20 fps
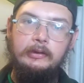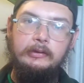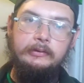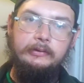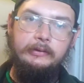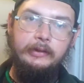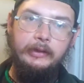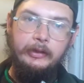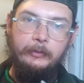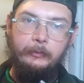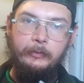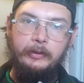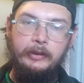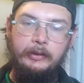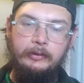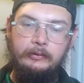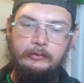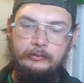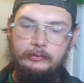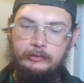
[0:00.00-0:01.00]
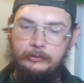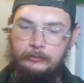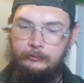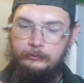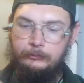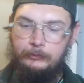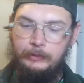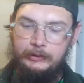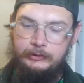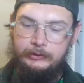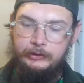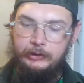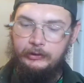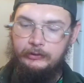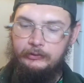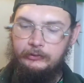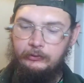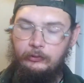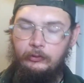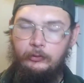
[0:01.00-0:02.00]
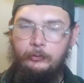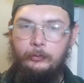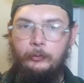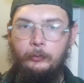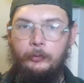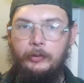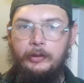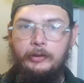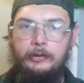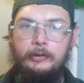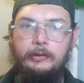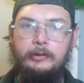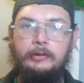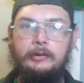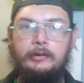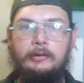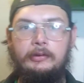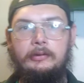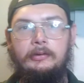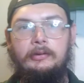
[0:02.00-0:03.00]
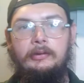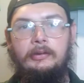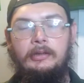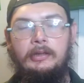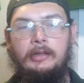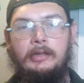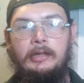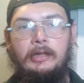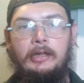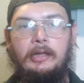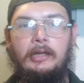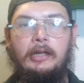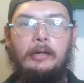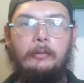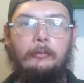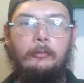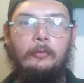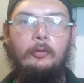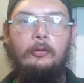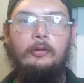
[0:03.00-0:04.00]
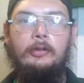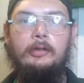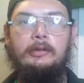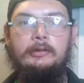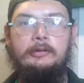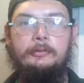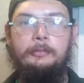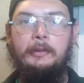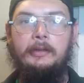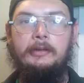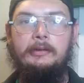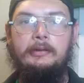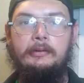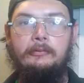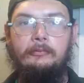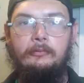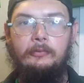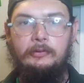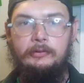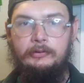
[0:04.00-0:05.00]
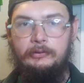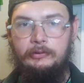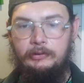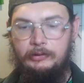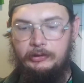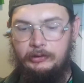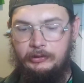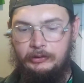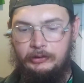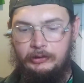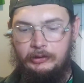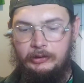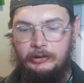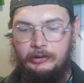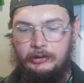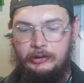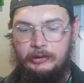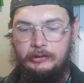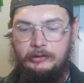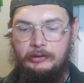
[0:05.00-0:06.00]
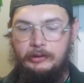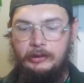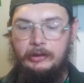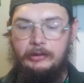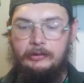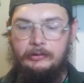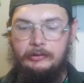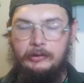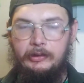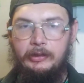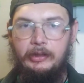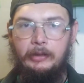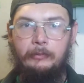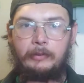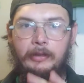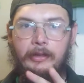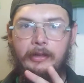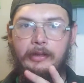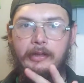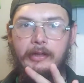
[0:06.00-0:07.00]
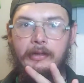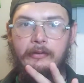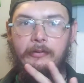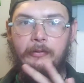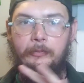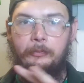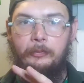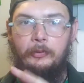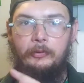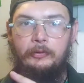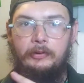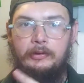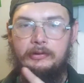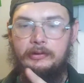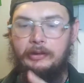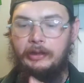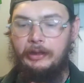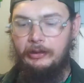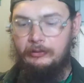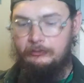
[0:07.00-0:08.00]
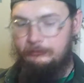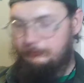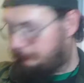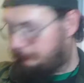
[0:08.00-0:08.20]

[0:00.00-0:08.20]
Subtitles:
Stick them in. My chuck's a little bit weirder than a lot more expensive ones, because you actually on mine have to pull this out.